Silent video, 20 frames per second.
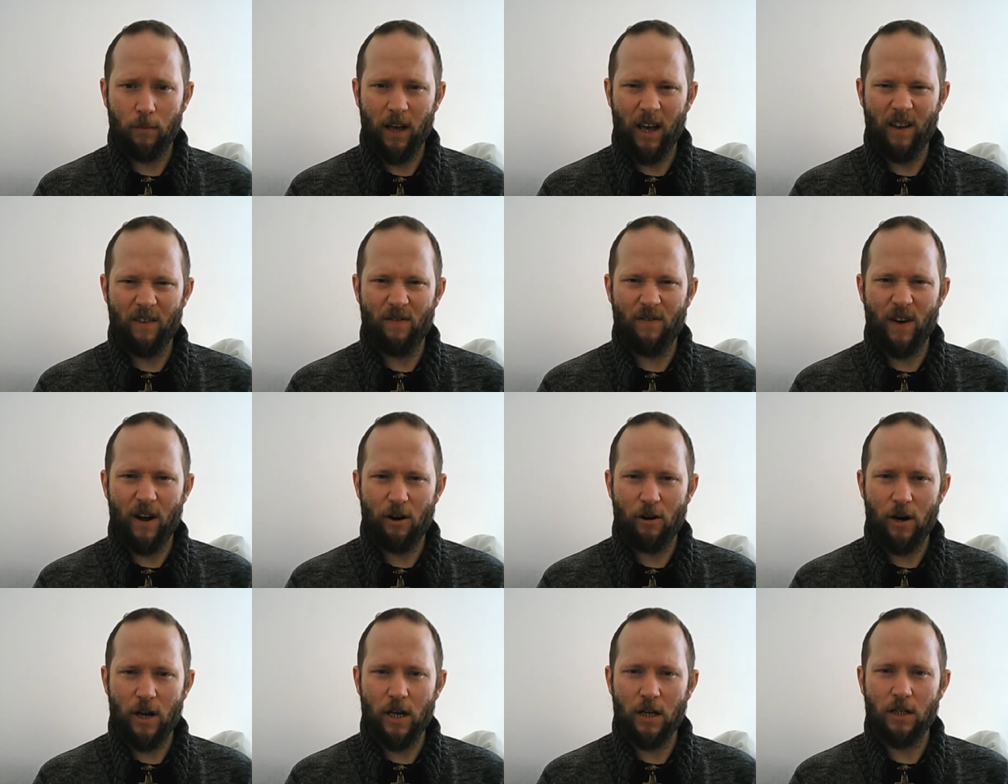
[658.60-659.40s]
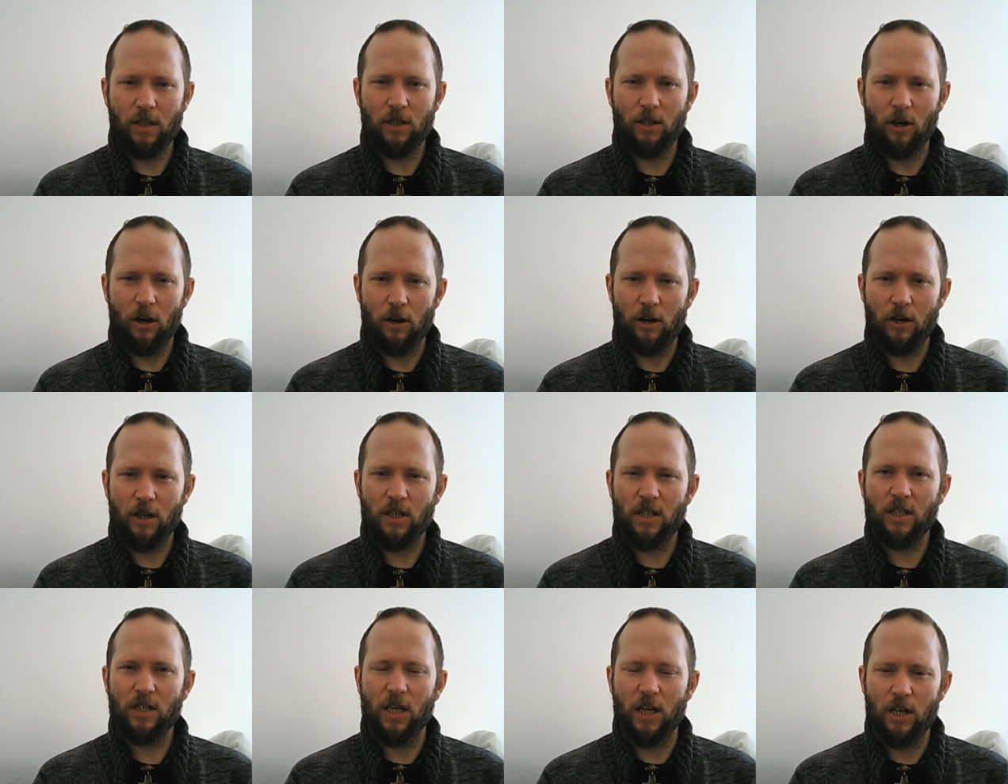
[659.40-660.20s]
a very dark,
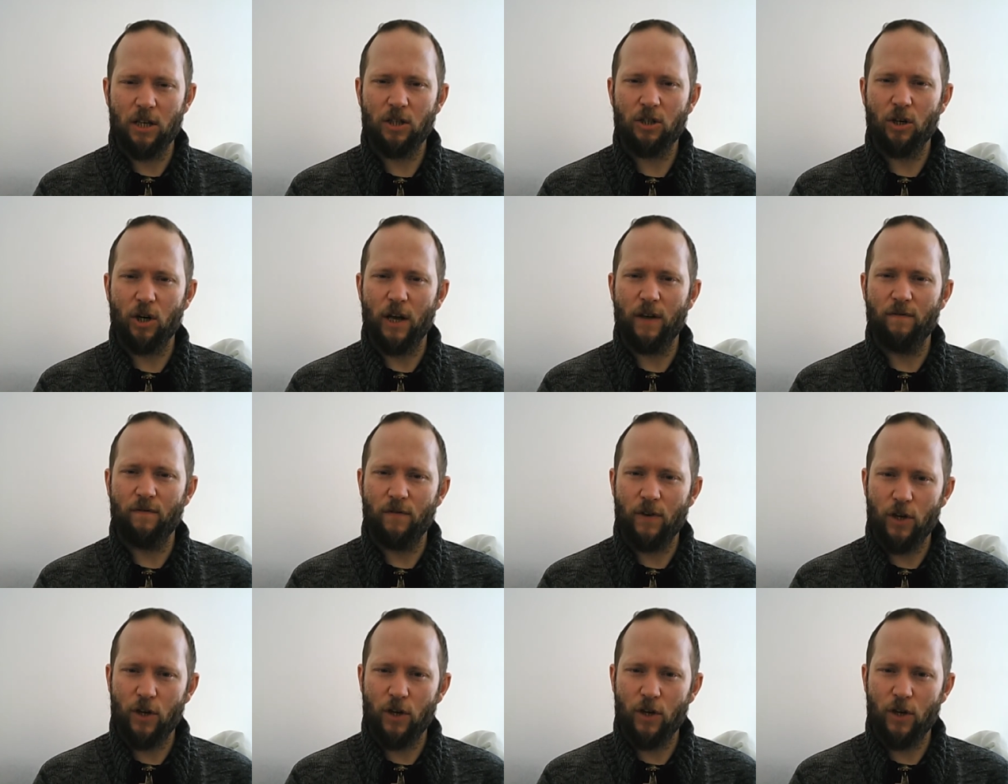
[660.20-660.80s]
sinister, and